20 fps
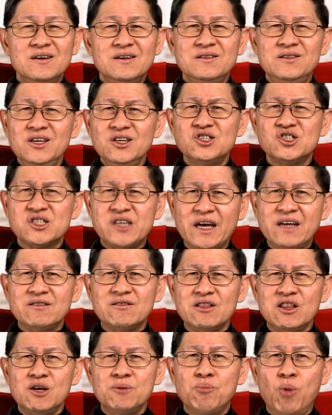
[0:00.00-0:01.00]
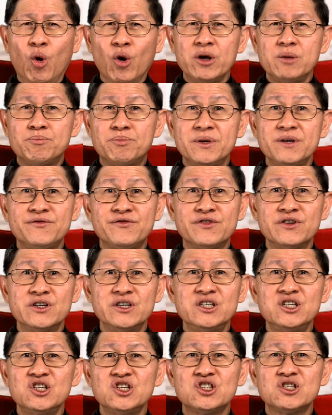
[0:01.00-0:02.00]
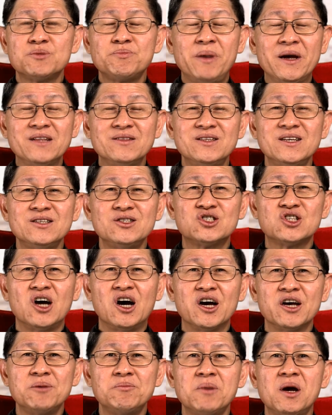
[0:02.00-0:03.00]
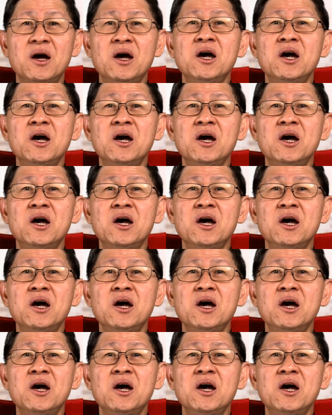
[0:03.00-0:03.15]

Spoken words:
this saintly boy preferred spending time